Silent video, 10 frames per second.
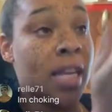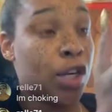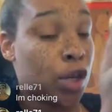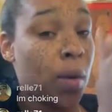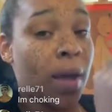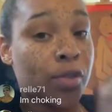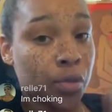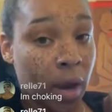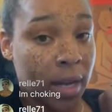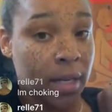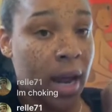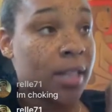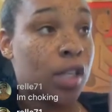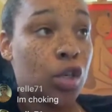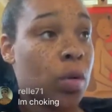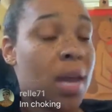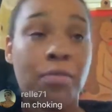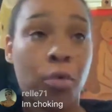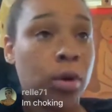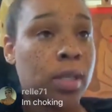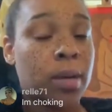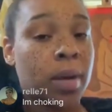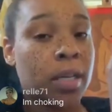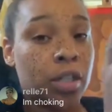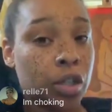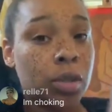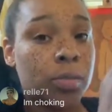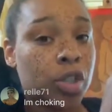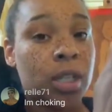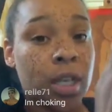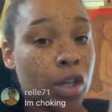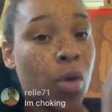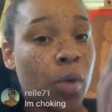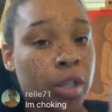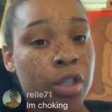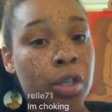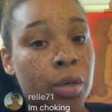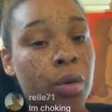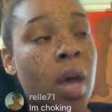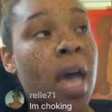you have to recognize that you can't force anybody to do some shit they don't want to do,